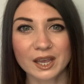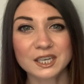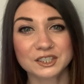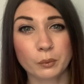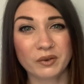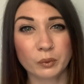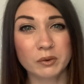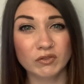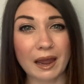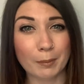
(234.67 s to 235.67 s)
So if we
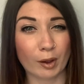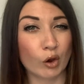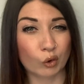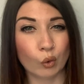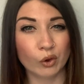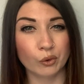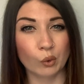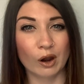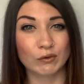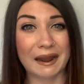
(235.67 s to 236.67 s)
wrap our coil
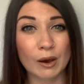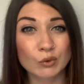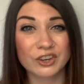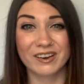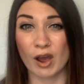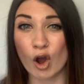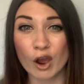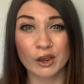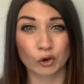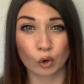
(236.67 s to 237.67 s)
around an
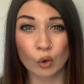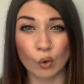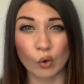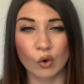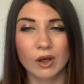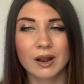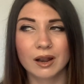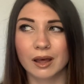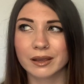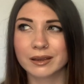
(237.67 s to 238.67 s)
iron core,
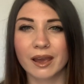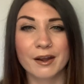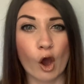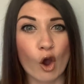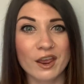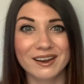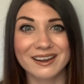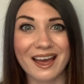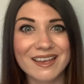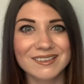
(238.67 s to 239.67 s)
like an iron
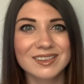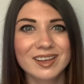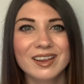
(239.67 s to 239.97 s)
nail,